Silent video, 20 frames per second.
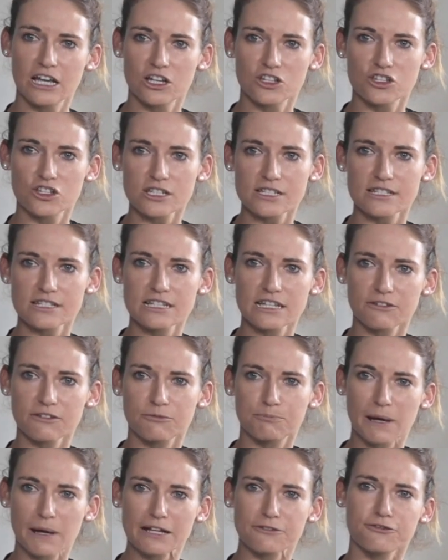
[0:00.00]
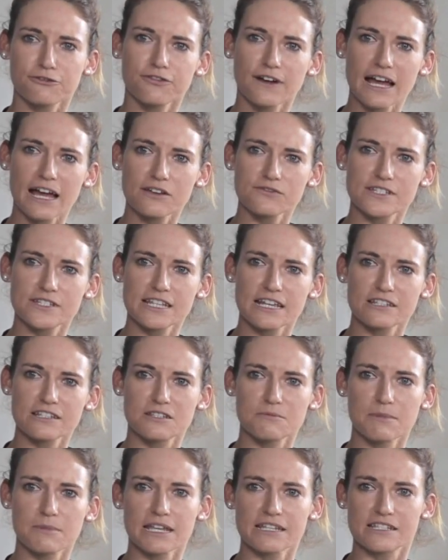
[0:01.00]
just about 5
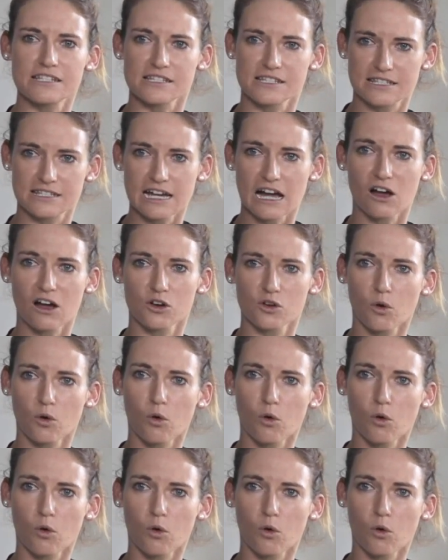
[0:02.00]
centimeters down